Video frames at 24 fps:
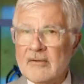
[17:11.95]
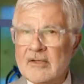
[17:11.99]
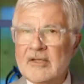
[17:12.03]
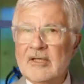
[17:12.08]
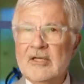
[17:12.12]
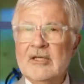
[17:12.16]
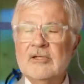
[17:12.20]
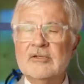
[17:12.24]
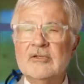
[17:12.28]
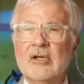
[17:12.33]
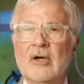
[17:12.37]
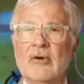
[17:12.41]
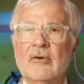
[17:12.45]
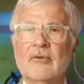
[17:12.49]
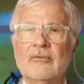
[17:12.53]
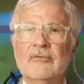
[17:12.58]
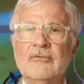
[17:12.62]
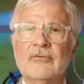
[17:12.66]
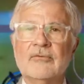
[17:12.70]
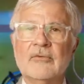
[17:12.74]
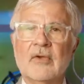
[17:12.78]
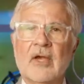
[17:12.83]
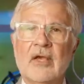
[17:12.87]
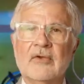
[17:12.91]

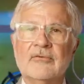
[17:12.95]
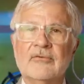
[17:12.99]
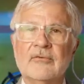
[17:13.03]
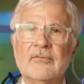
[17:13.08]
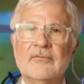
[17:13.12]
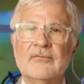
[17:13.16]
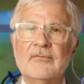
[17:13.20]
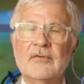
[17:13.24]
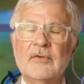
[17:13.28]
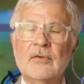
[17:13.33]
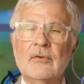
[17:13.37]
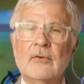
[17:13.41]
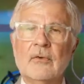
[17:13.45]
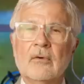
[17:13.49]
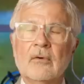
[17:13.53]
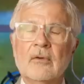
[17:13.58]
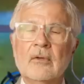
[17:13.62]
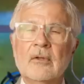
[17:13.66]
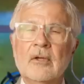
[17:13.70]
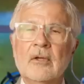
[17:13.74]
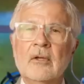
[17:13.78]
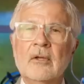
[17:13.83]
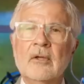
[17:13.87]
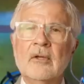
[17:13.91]
ketones as a
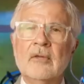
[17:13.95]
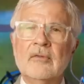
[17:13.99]
fuel.